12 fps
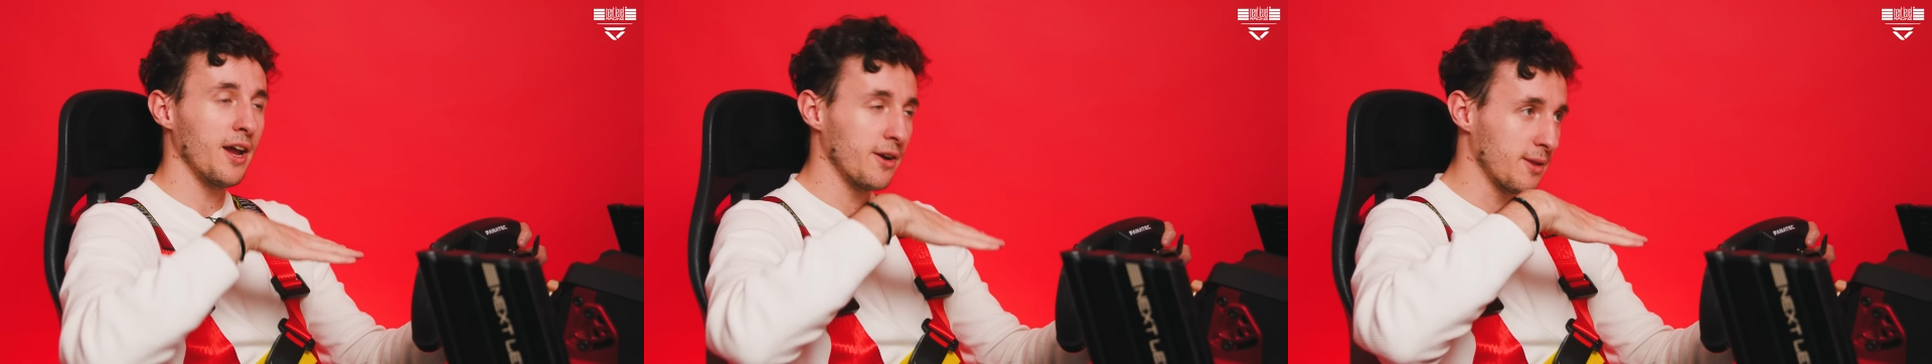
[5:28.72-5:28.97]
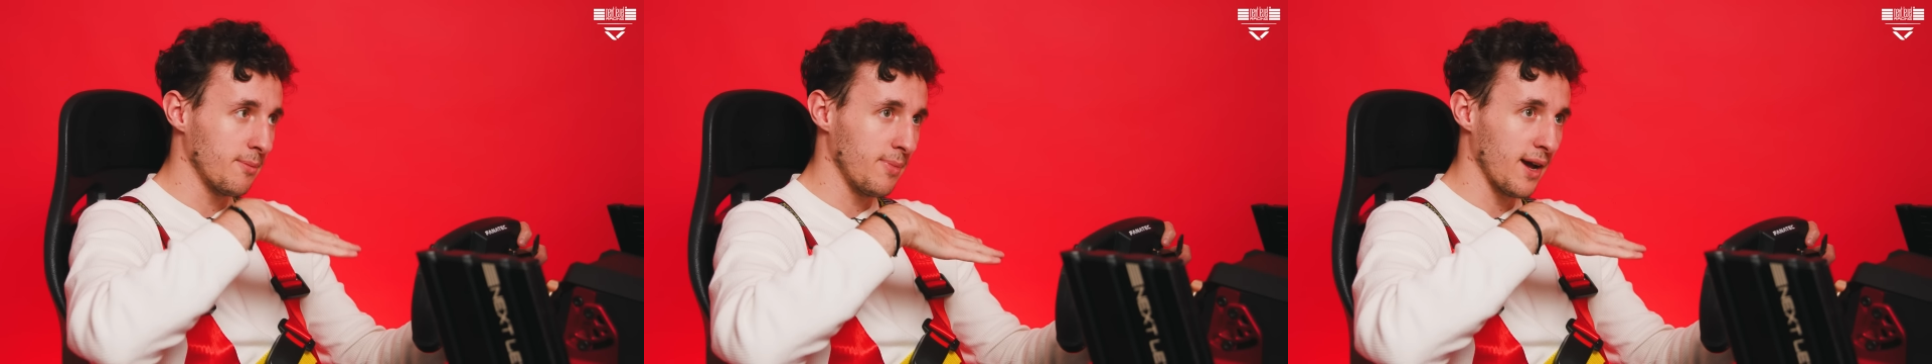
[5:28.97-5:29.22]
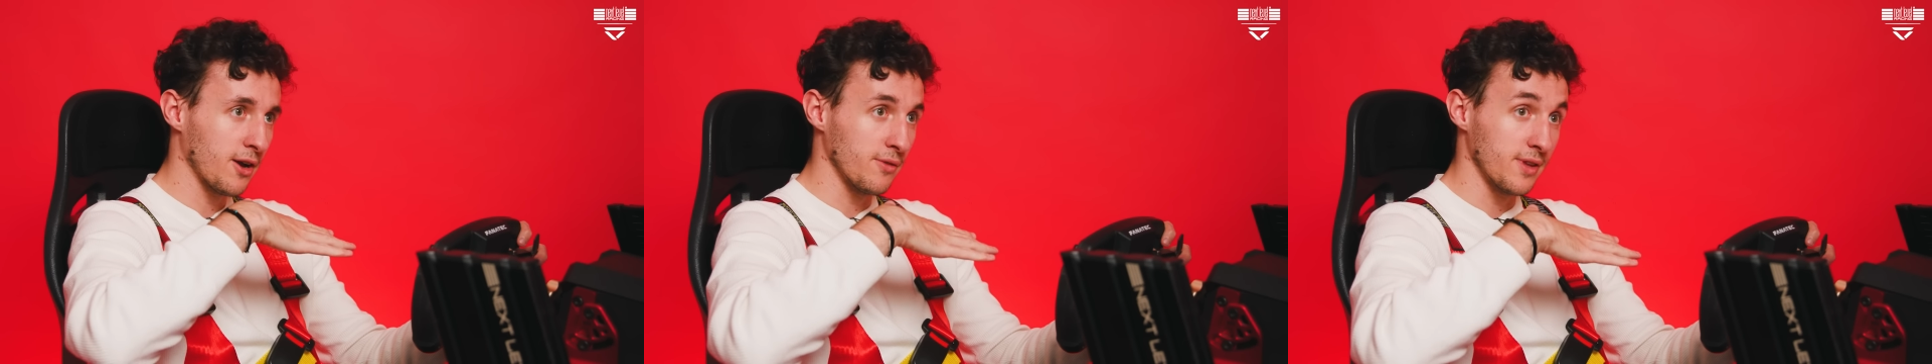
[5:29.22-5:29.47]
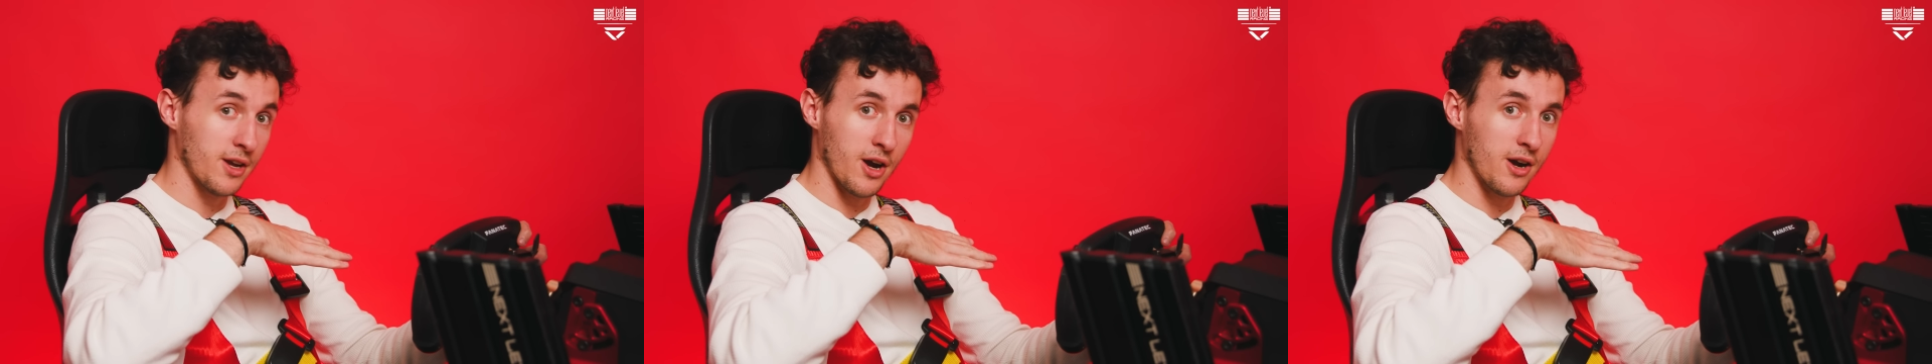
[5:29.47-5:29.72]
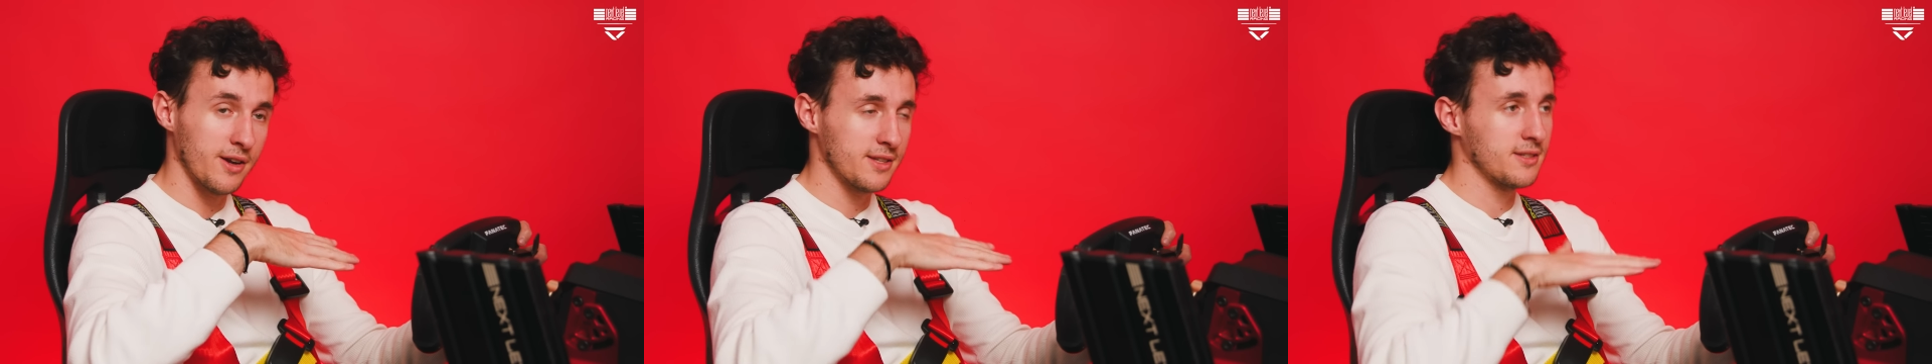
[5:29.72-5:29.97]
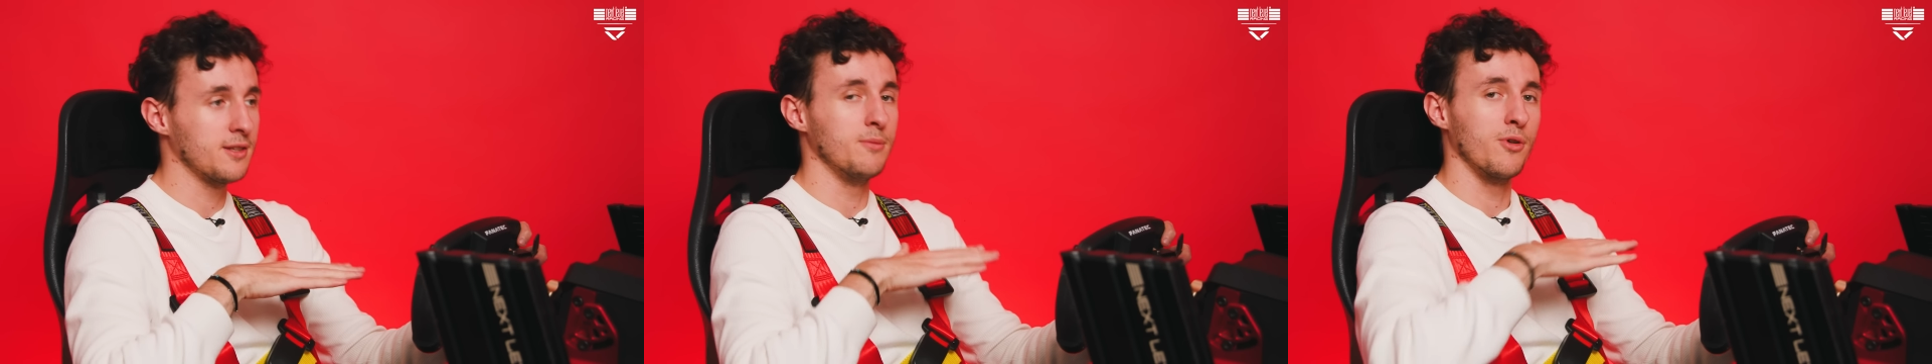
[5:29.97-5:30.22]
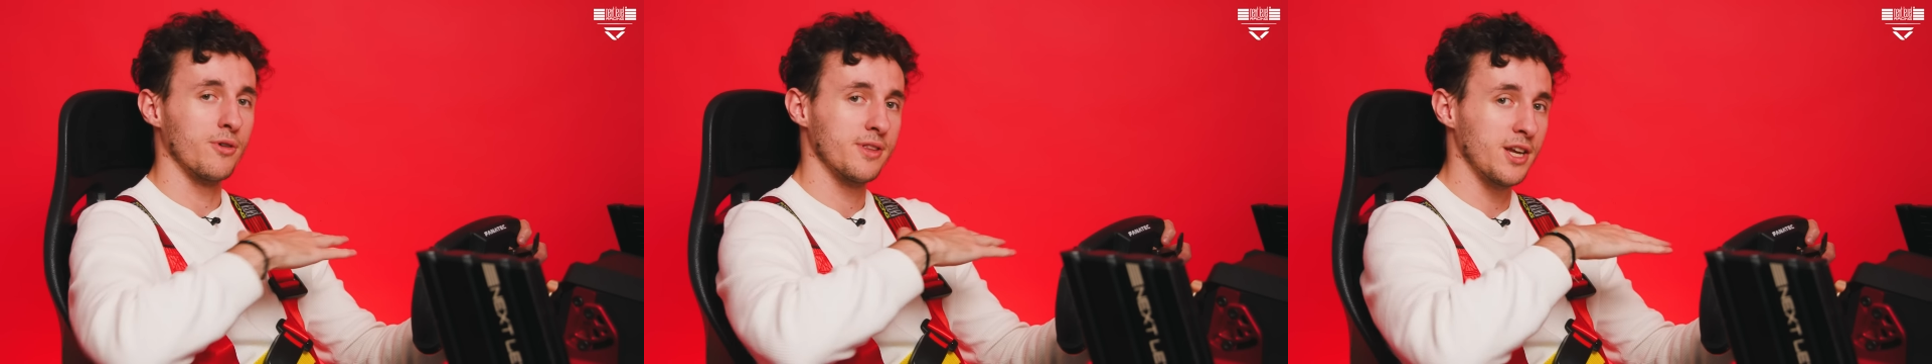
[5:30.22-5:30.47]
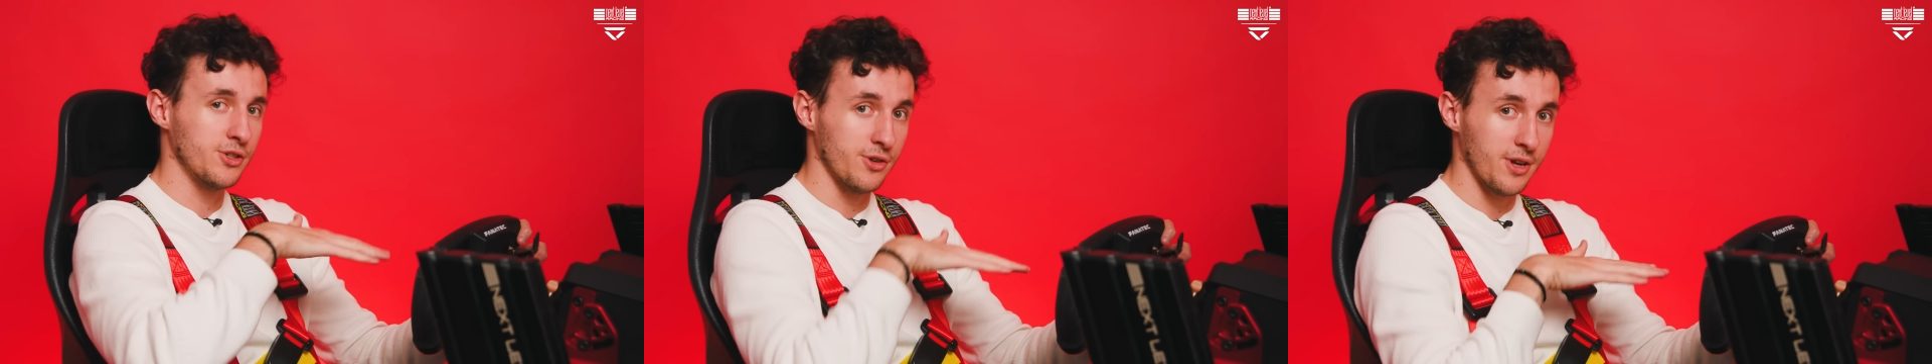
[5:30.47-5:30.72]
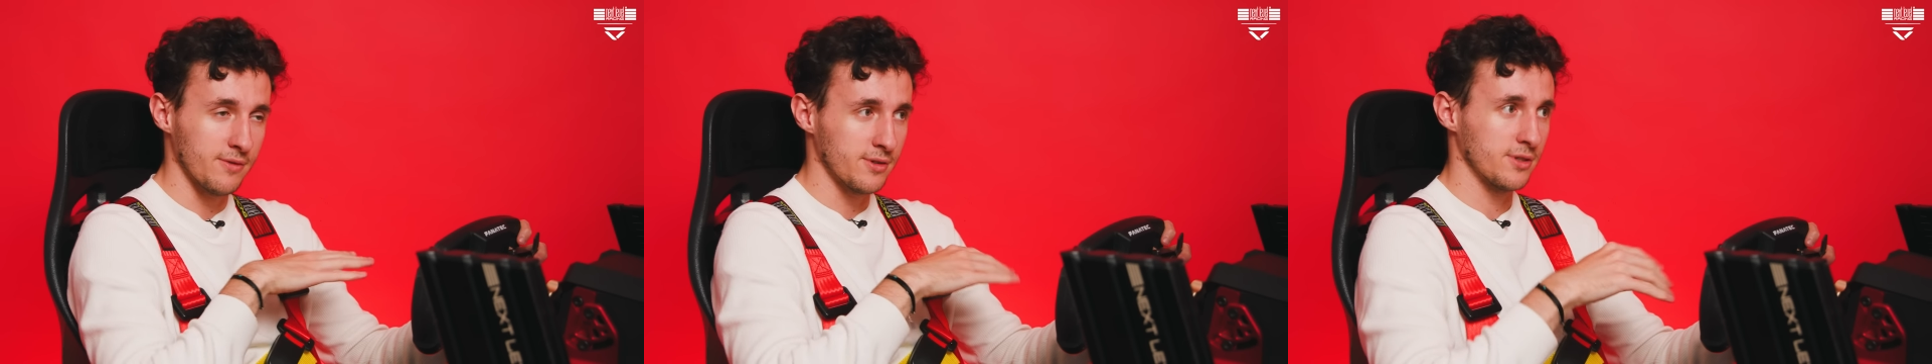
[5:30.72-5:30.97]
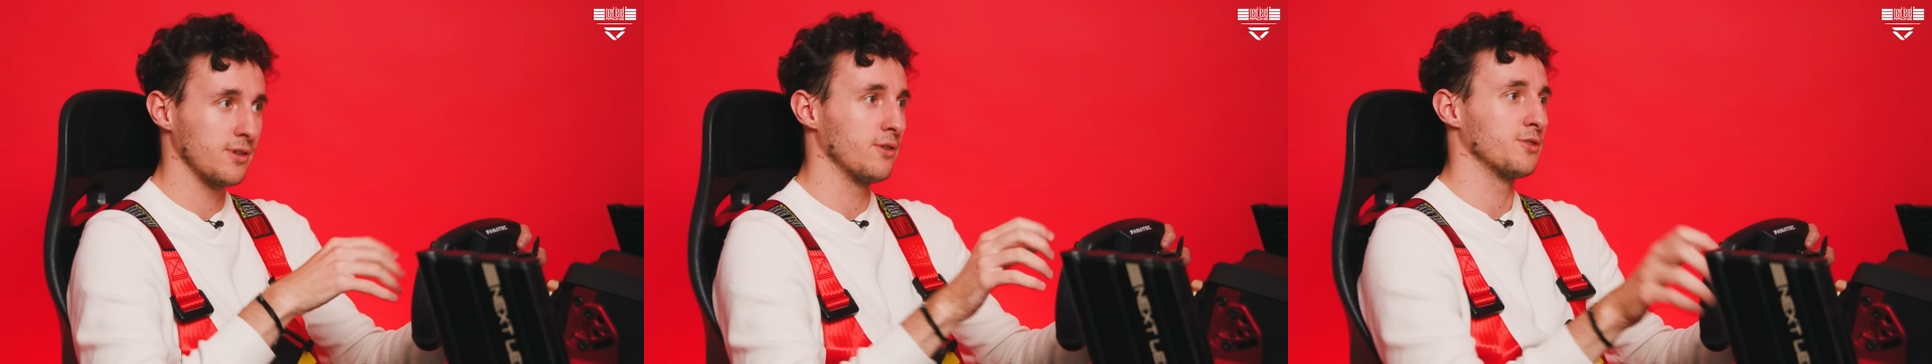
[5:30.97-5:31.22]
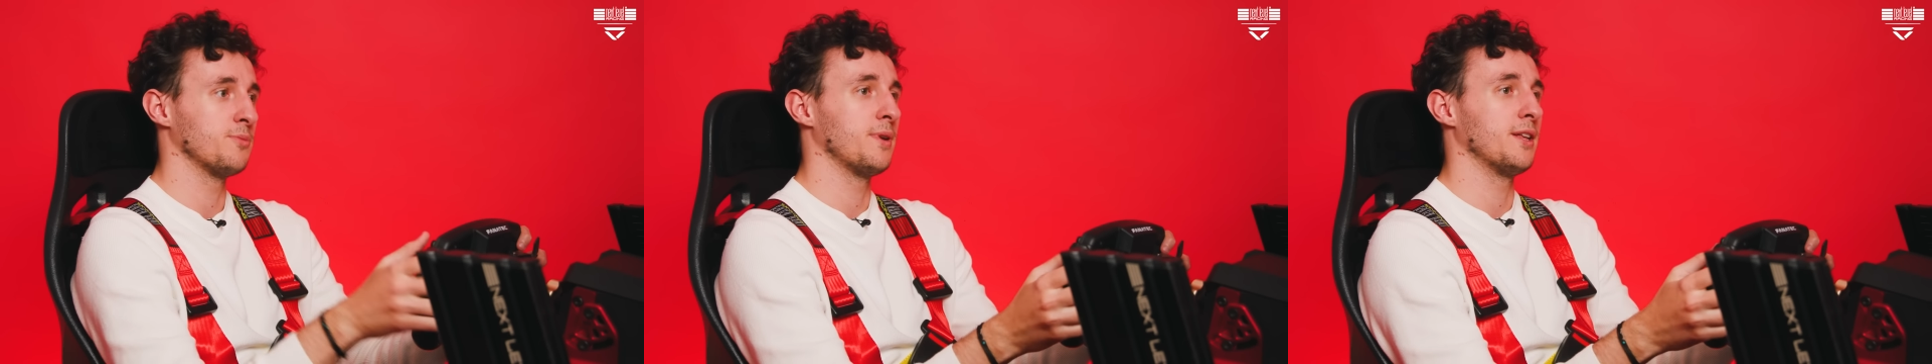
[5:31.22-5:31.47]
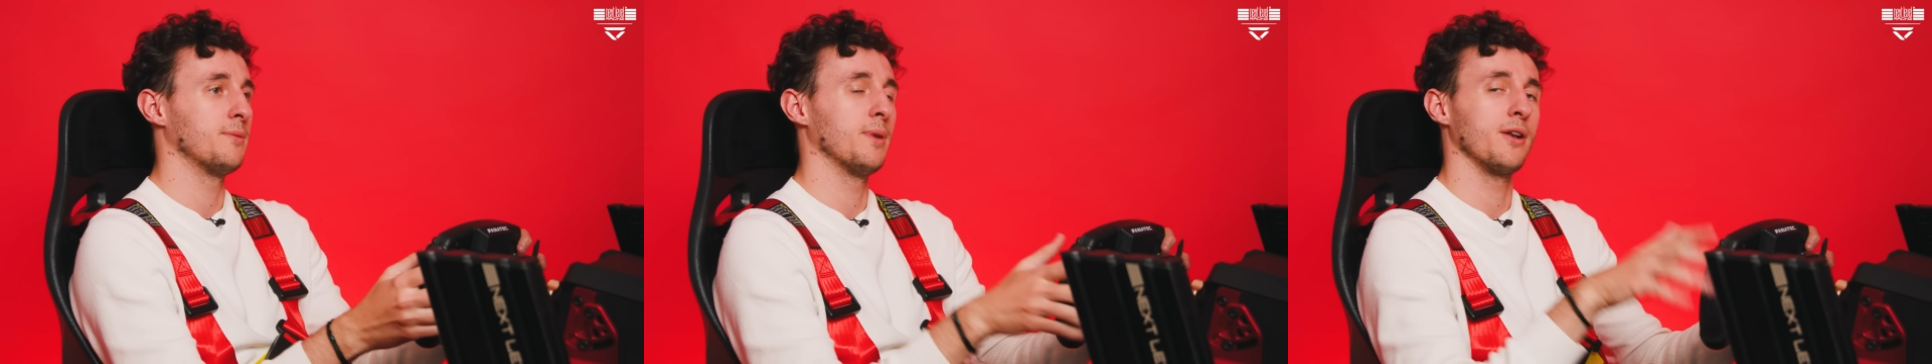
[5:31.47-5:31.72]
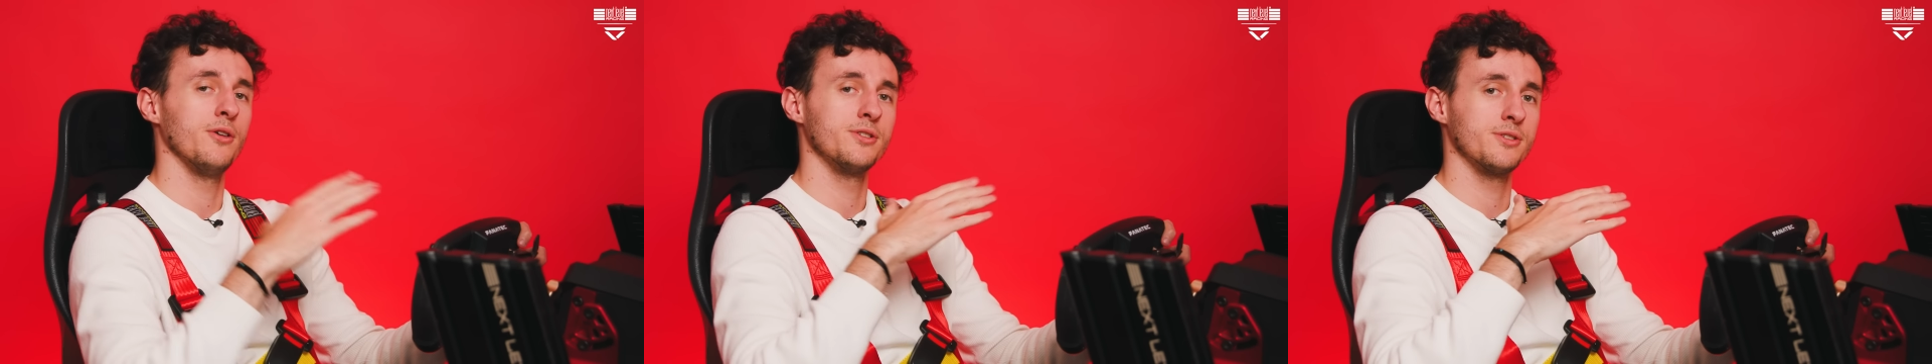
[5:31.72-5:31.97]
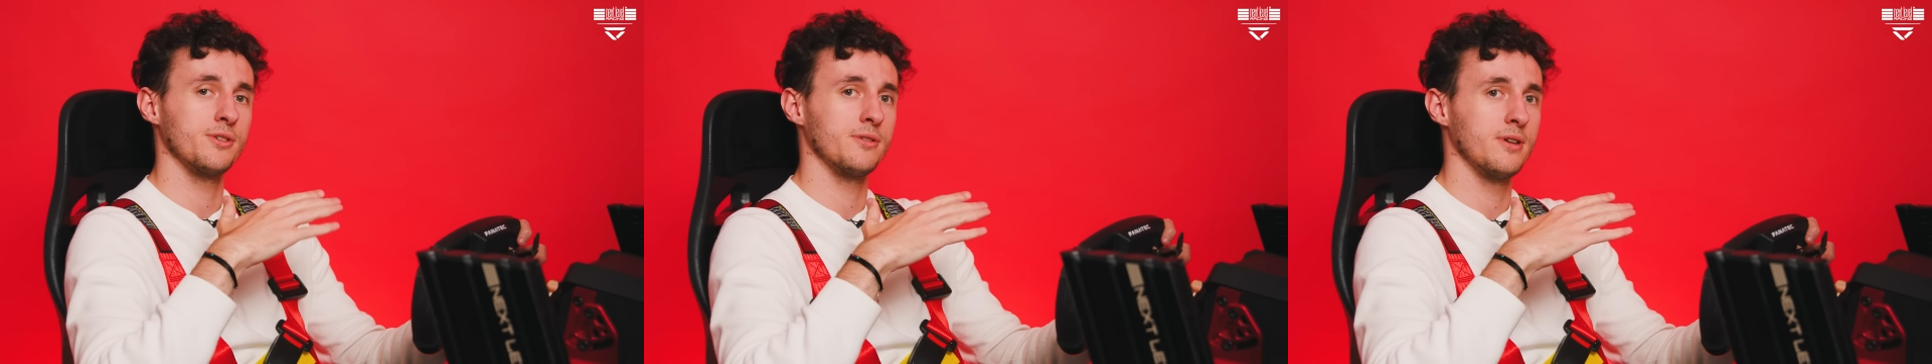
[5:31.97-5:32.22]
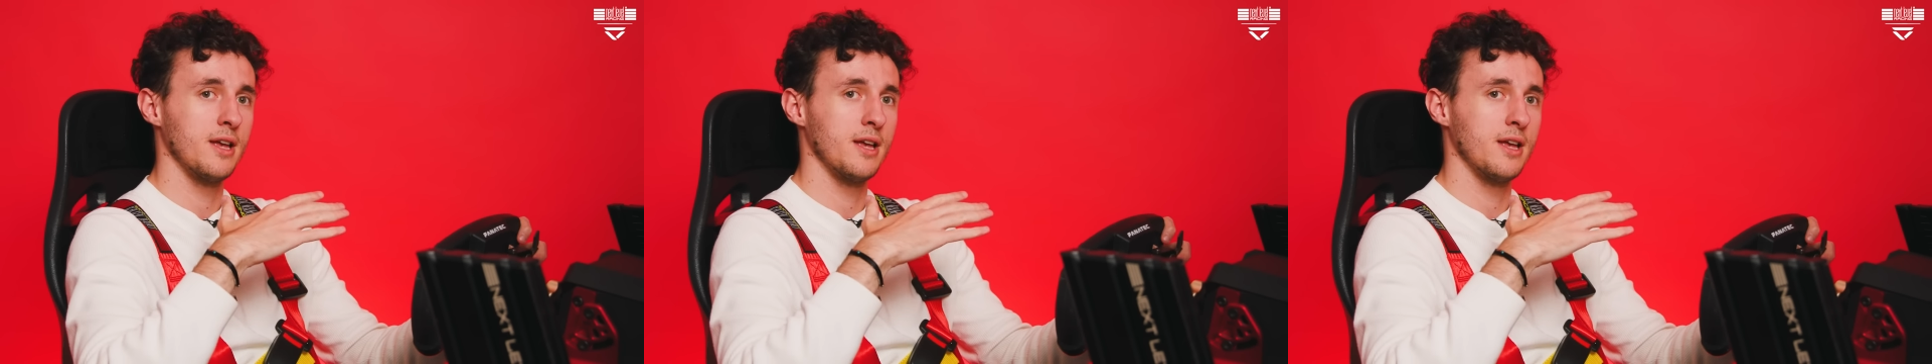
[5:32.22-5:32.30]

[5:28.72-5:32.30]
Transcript: higher the back of the car is, the more rotation you have on the slow speed, but also